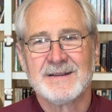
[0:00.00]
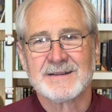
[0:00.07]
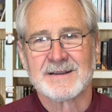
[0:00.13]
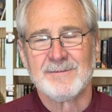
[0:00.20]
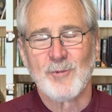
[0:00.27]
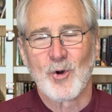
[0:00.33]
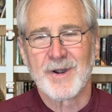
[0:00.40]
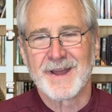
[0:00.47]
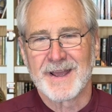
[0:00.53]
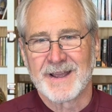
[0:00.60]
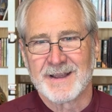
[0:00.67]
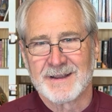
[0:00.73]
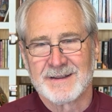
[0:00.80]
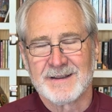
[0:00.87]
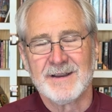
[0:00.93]
Good
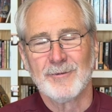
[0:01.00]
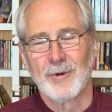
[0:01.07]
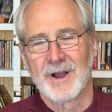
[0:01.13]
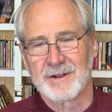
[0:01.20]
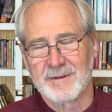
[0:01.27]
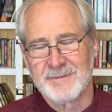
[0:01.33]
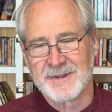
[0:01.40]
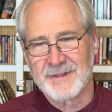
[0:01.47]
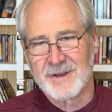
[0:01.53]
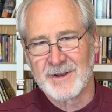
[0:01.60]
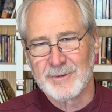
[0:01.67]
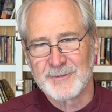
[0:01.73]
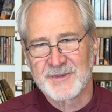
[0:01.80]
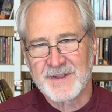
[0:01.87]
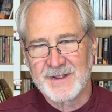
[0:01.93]
morning and welcome to the
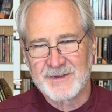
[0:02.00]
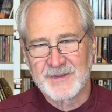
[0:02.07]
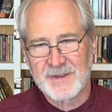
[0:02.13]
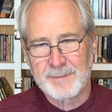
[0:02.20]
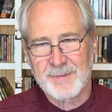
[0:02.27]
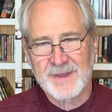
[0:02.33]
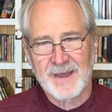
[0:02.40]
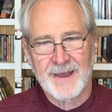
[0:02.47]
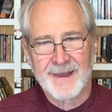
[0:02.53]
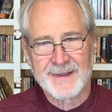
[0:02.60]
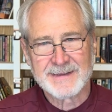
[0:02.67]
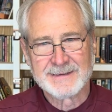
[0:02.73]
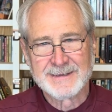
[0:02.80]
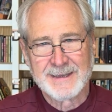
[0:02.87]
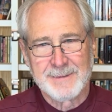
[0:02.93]
Homestead CPA.
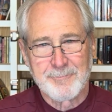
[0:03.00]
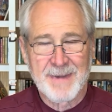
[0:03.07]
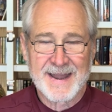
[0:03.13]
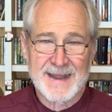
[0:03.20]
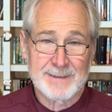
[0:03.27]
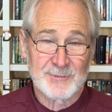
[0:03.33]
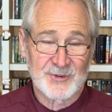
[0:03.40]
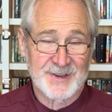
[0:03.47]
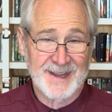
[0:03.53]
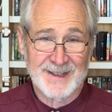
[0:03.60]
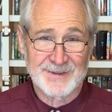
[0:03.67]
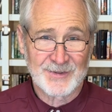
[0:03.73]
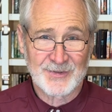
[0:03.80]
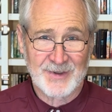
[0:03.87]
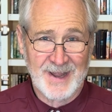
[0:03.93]
My name is
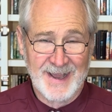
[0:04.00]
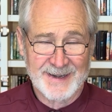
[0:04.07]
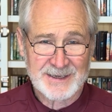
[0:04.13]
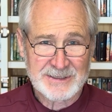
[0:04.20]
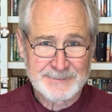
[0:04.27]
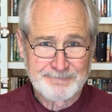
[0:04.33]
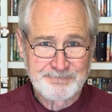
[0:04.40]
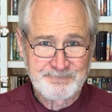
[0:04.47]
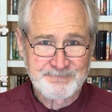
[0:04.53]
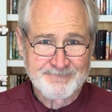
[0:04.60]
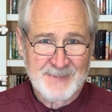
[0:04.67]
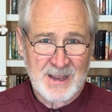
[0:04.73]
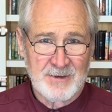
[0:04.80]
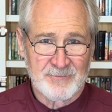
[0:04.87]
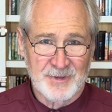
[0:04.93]
Dan Snyder.
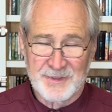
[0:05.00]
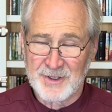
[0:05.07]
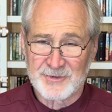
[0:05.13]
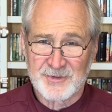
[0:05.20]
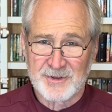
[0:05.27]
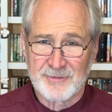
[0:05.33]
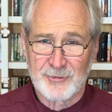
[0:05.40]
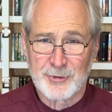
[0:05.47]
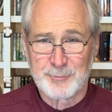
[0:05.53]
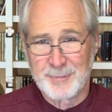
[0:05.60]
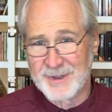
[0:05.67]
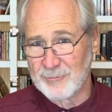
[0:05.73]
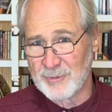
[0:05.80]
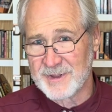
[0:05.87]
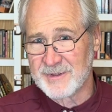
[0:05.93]
For those of you who've
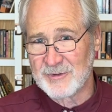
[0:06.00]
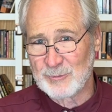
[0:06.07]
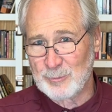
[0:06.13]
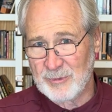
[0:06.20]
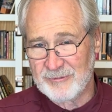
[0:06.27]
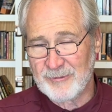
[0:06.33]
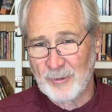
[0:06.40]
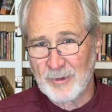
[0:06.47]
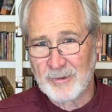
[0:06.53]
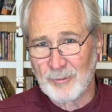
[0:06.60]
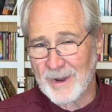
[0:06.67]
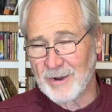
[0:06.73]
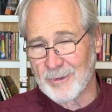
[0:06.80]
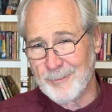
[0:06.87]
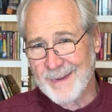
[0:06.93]
been with us before,
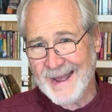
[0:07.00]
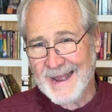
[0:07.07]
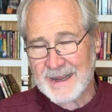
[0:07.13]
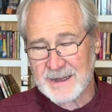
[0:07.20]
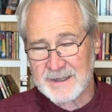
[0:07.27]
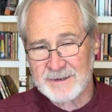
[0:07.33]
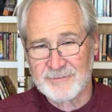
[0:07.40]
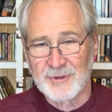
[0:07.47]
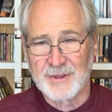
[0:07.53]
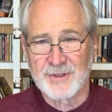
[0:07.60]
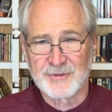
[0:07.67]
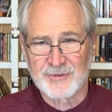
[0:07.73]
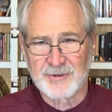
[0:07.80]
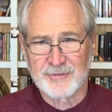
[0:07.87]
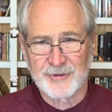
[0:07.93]
welcome back. For
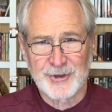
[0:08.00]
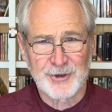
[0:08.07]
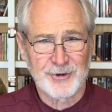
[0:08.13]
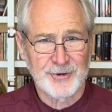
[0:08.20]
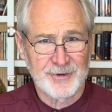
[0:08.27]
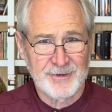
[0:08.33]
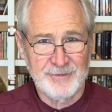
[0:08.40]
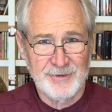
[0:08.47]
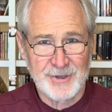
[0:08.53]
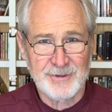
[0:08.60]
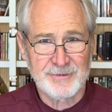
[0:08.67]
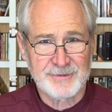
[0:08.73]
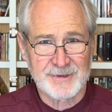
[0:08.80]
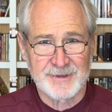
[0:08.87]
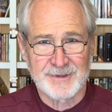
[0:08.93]
those of you who are
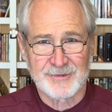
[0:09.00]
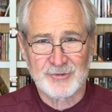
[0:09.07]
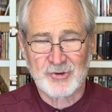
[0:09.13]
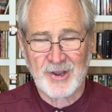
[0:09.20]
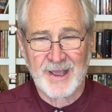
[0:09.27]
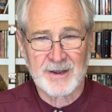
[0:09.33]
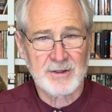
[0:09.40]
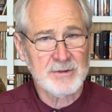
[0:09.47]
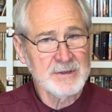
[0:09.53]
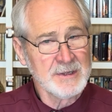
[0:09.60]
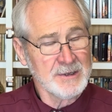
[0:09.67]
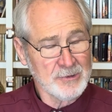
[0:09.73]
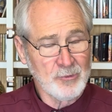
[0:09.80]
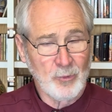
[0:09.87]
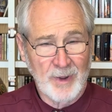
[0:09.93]
new to this channel,
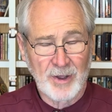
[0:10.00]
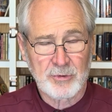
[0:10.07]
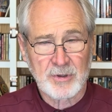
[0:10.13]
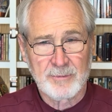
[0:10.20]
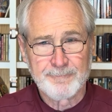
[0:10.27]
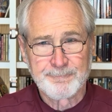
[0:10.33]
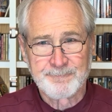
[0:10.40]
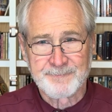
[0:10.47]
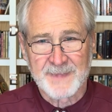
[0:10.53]
welcome.